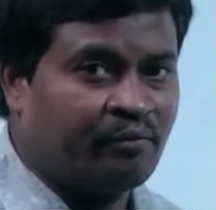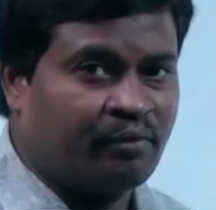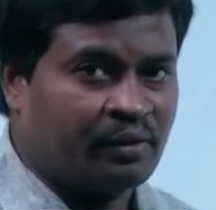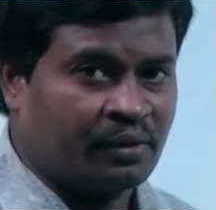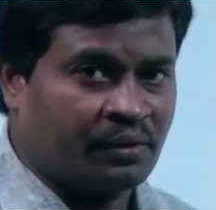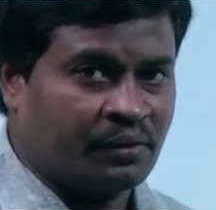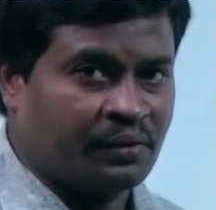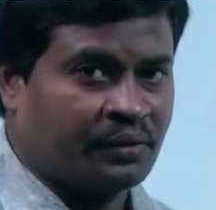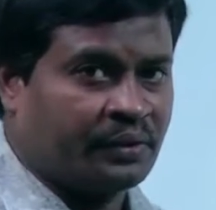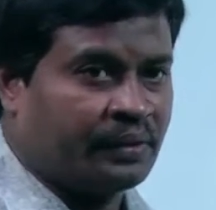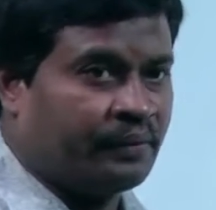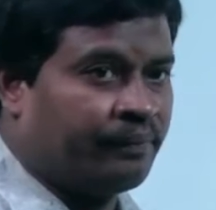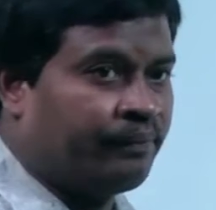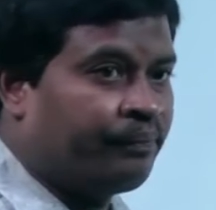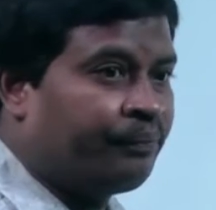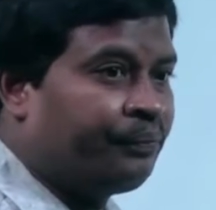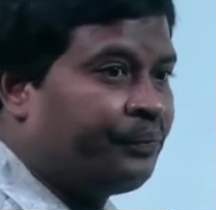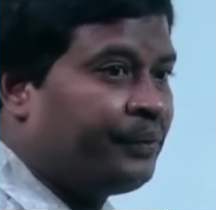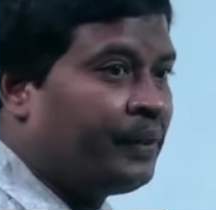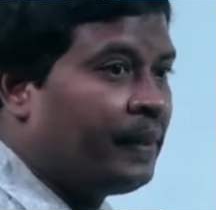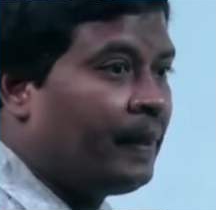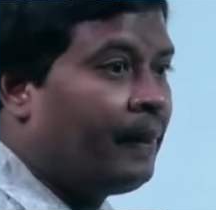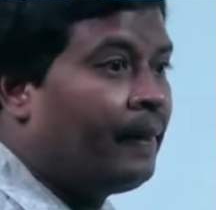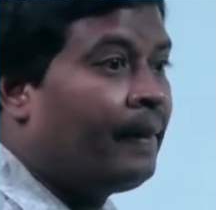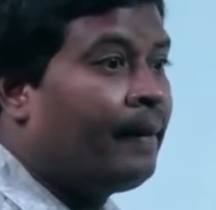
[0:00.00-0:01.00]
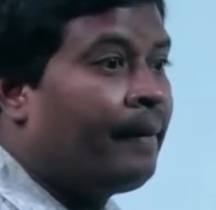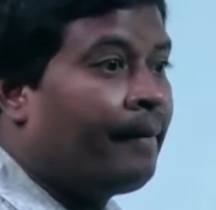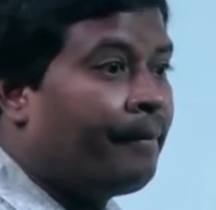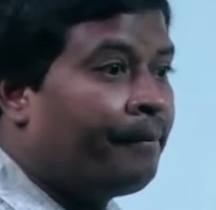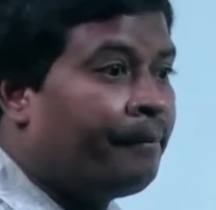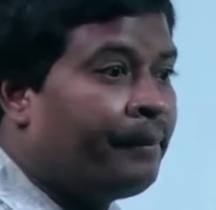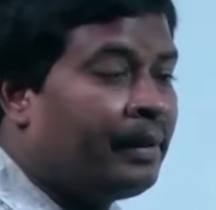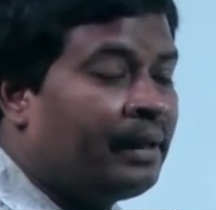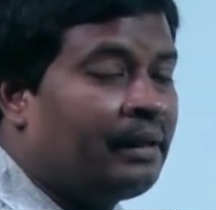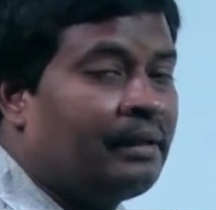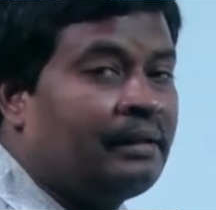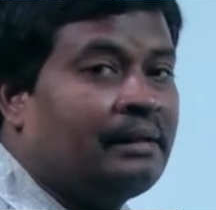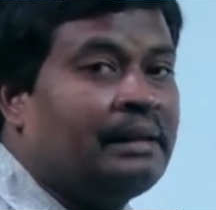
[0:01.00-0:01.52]
function,
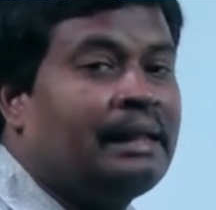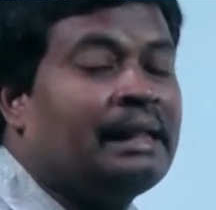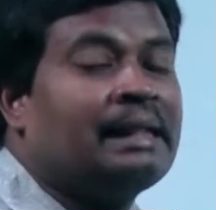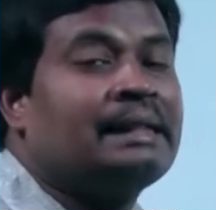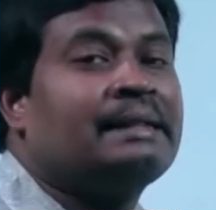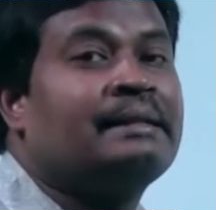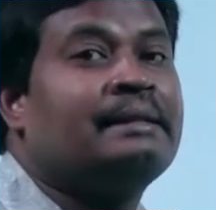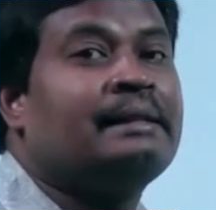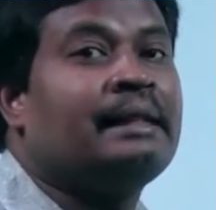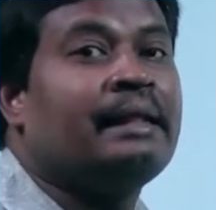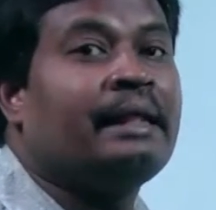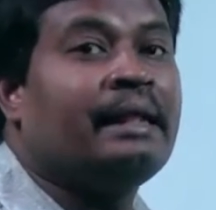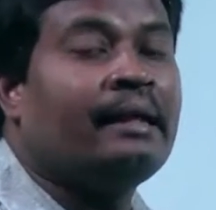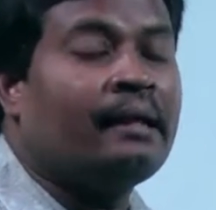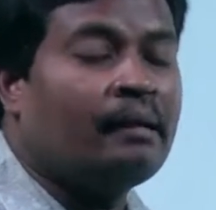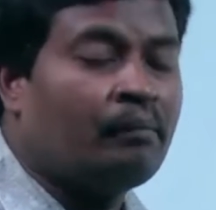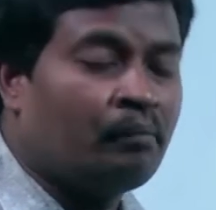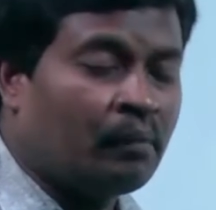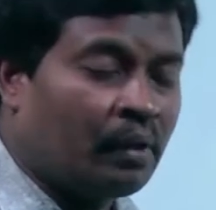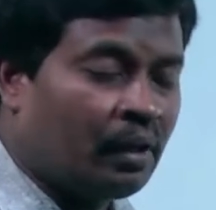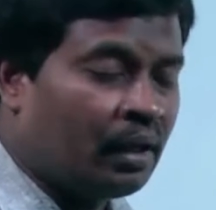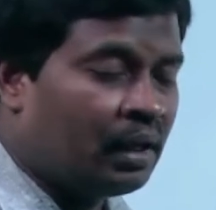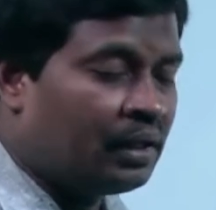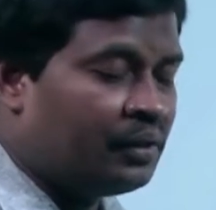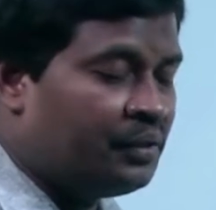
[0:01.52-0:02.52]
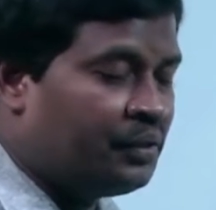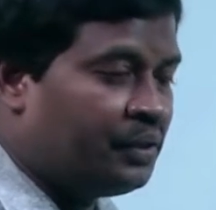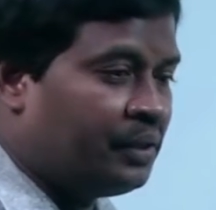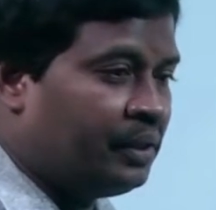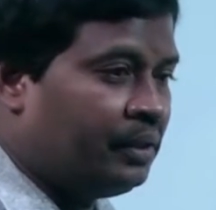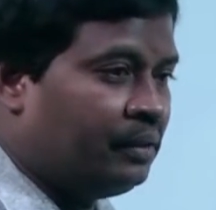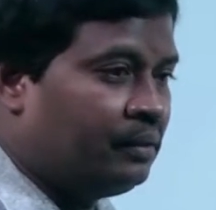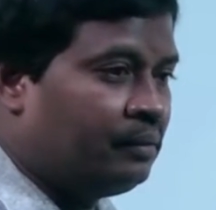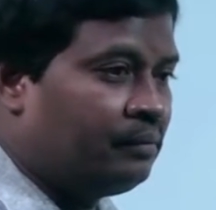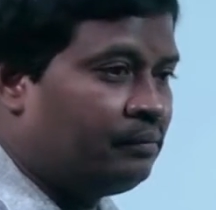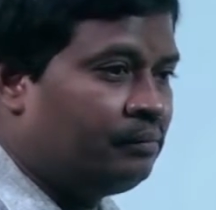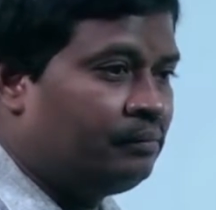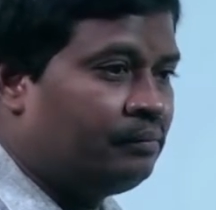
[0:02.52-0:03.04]
but the same origin.
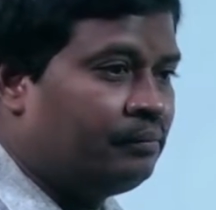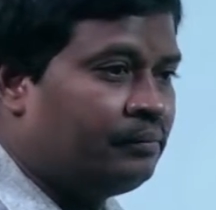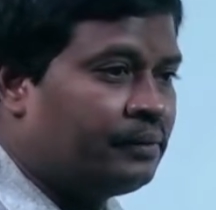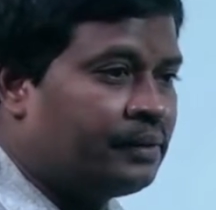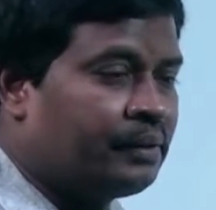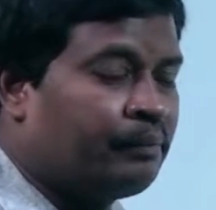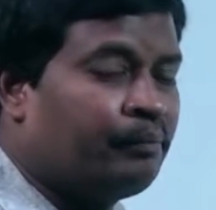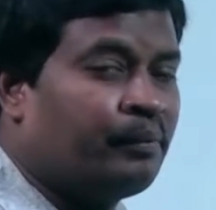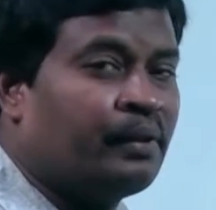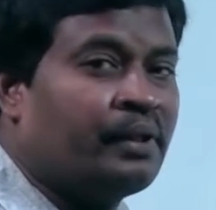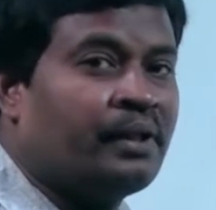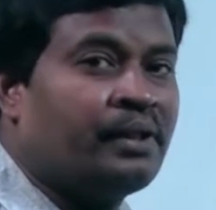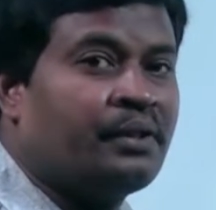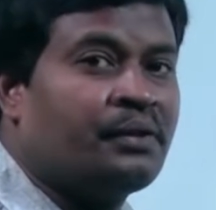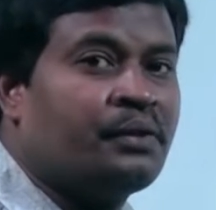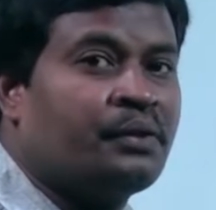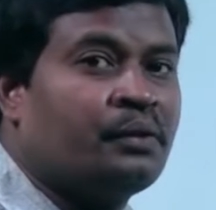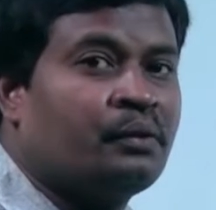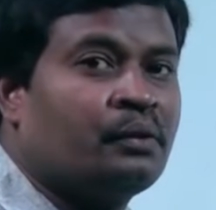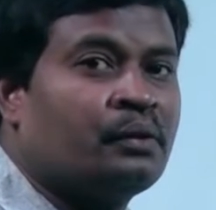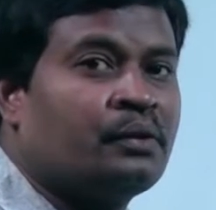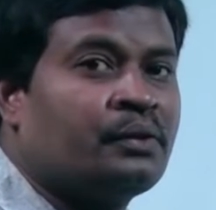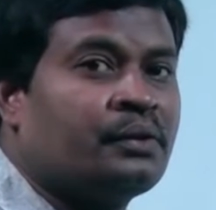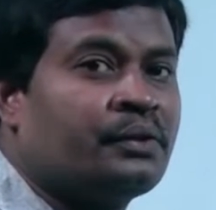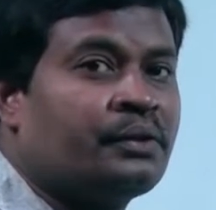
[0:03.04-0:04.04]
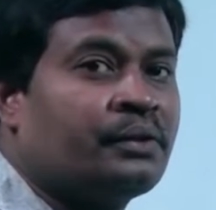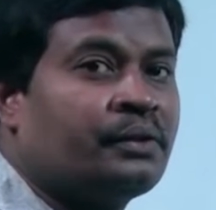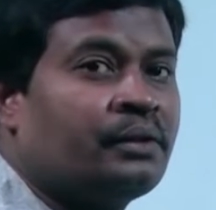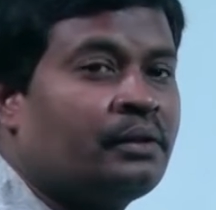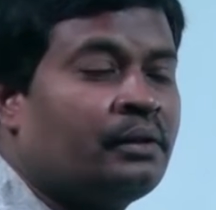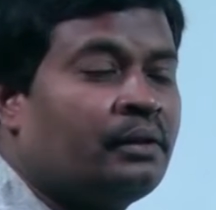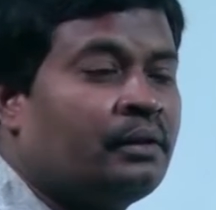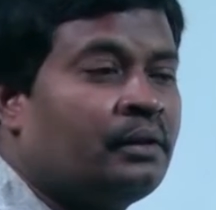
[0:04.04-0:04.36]
Simple tissues,